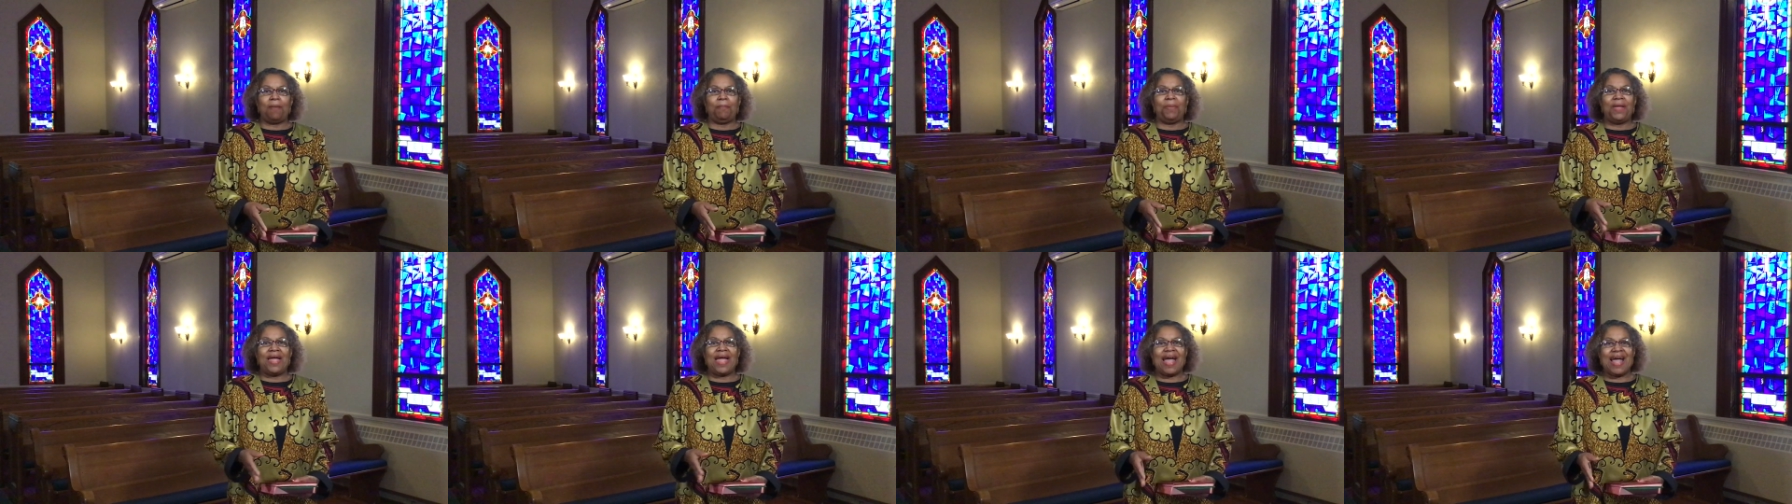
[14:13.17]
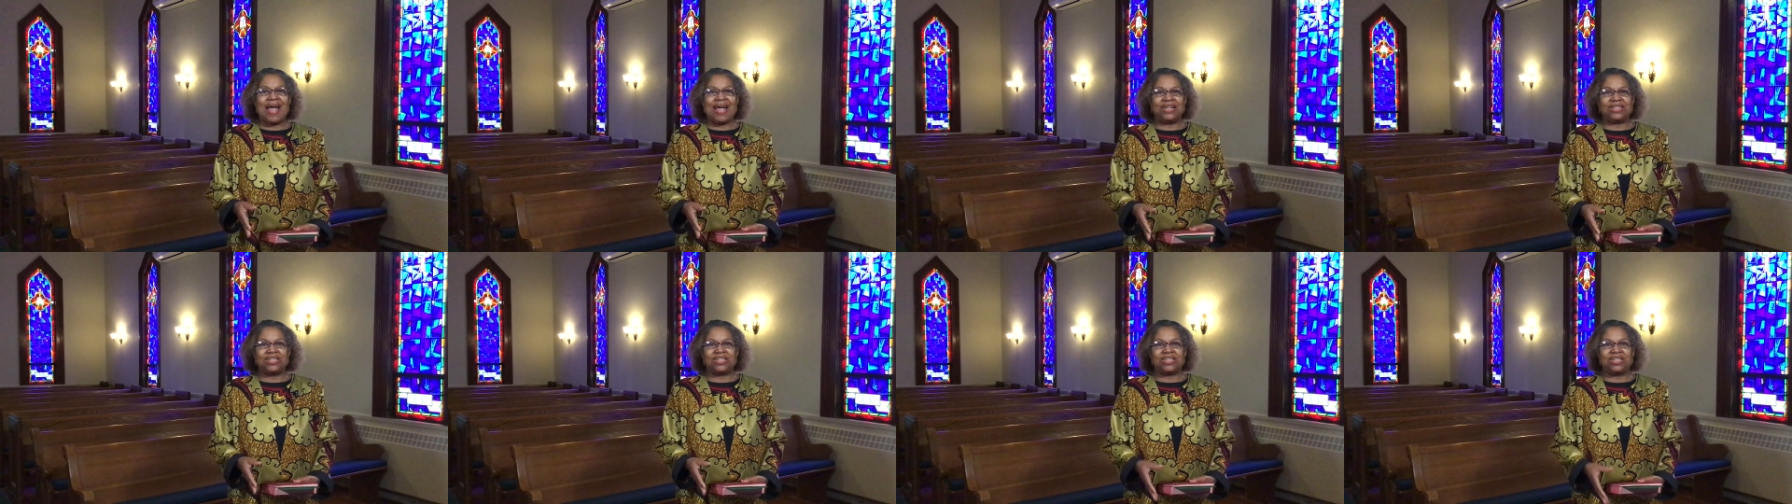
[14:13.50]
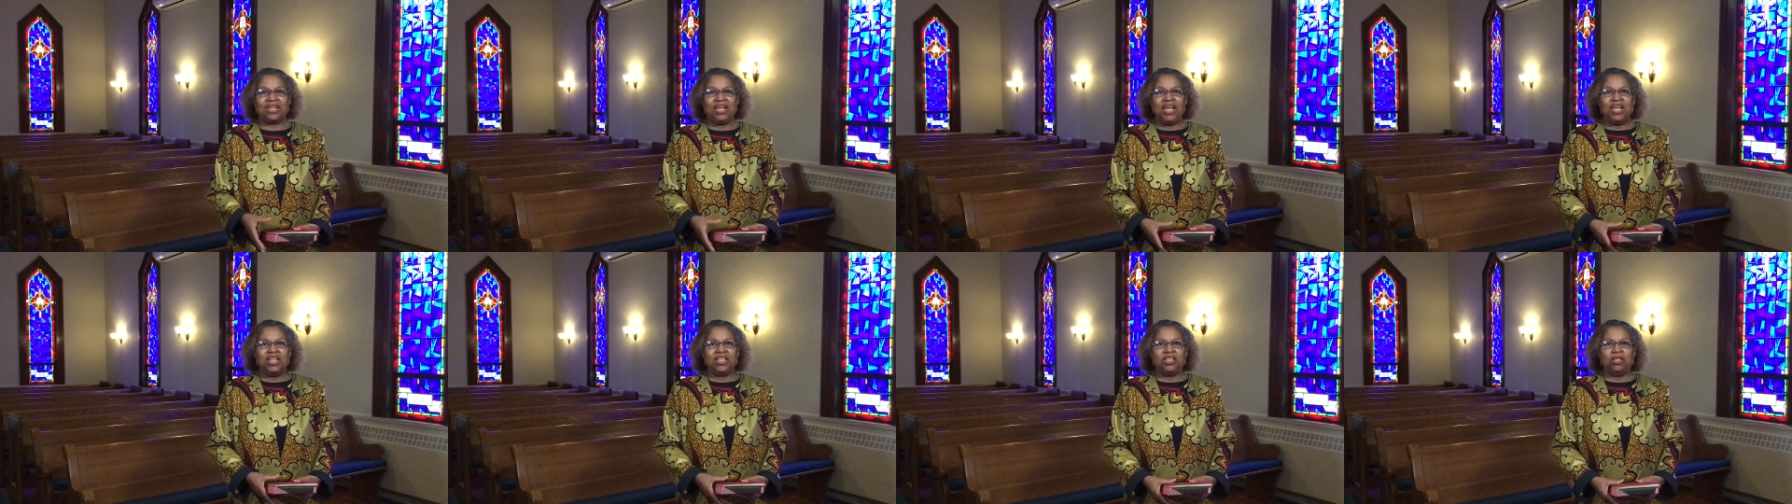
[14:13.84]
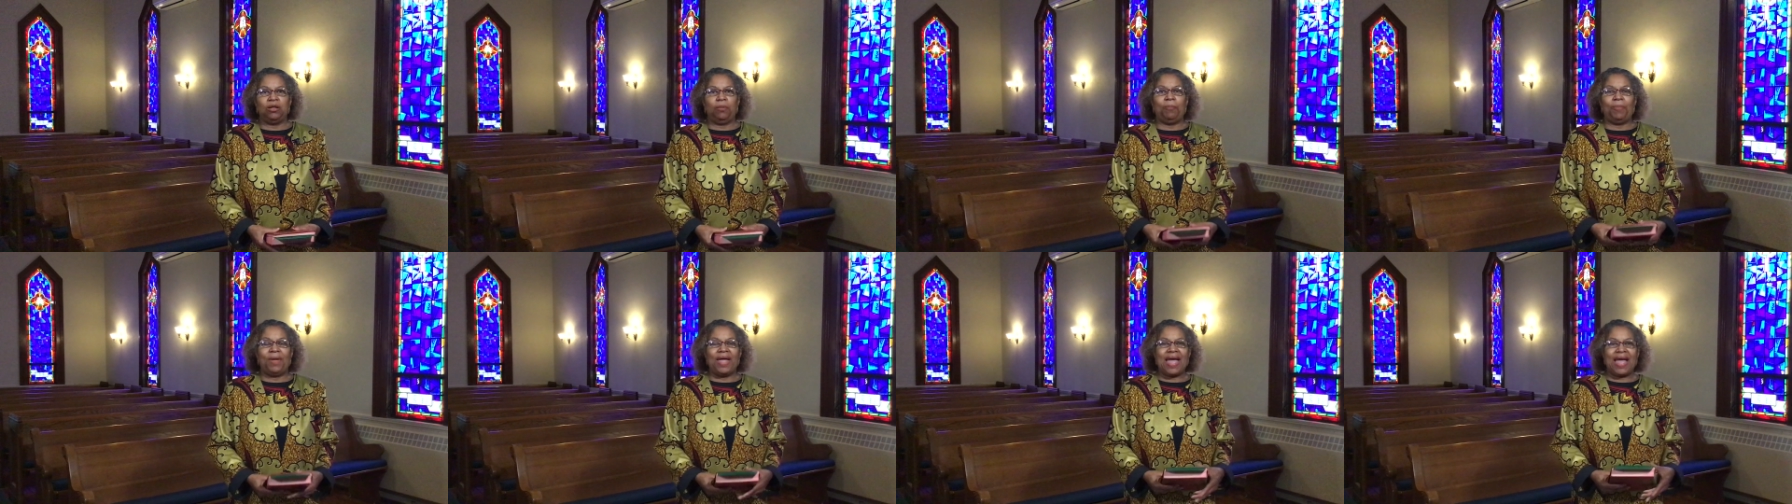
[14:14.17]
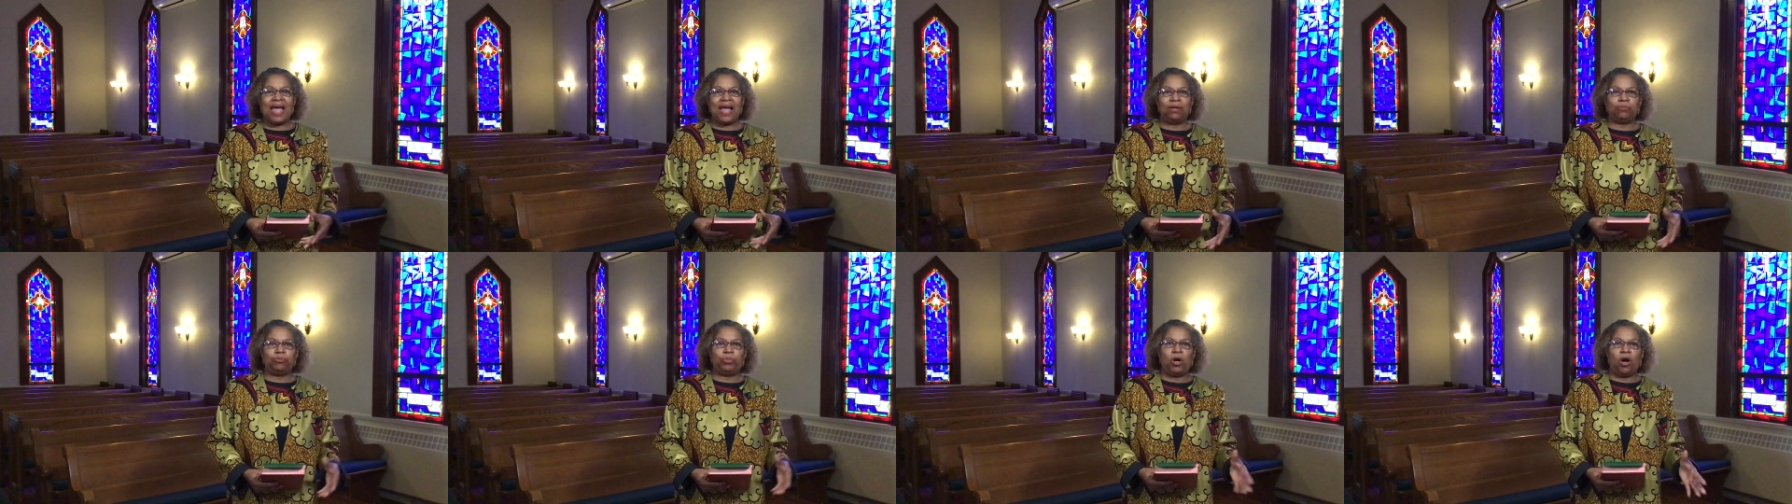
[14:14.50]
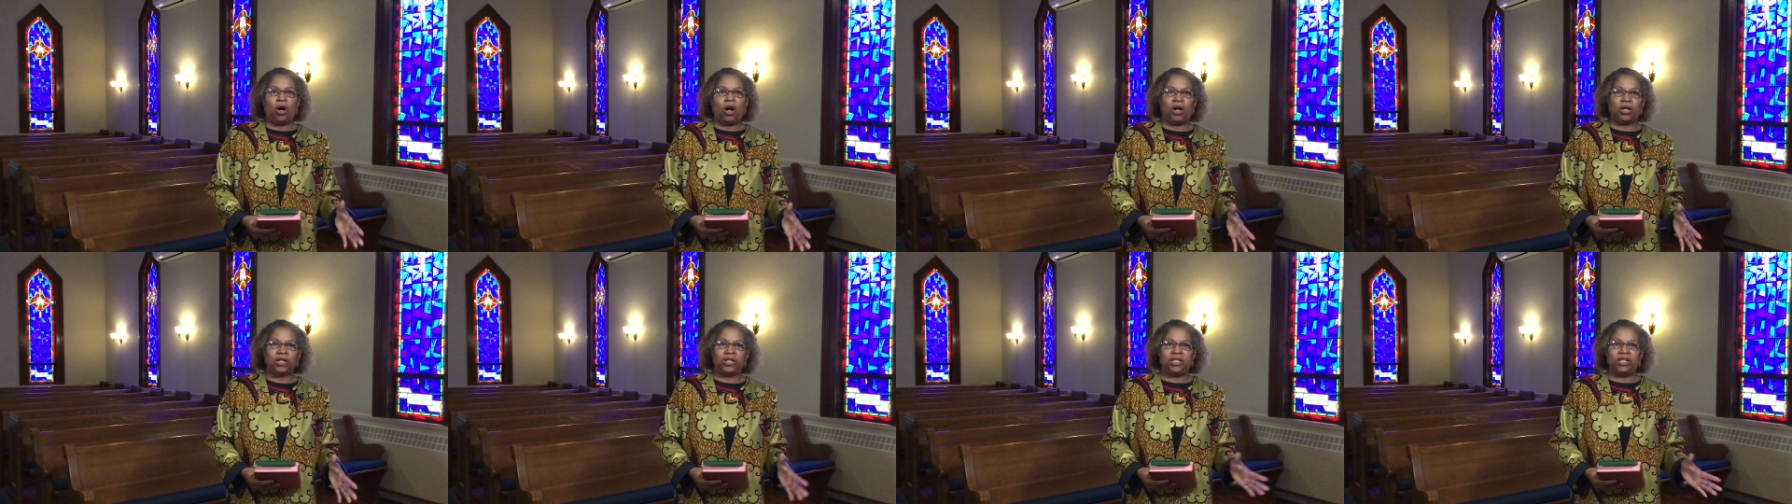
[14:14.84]
past the bad
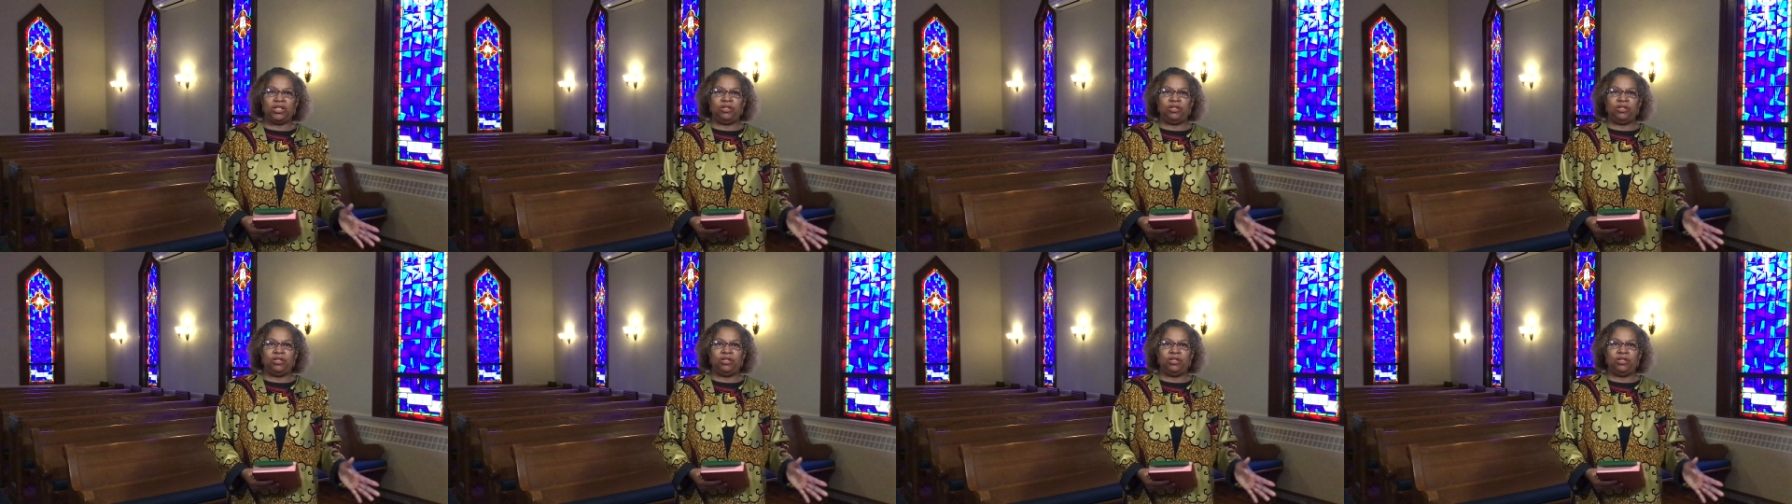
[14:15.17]
part,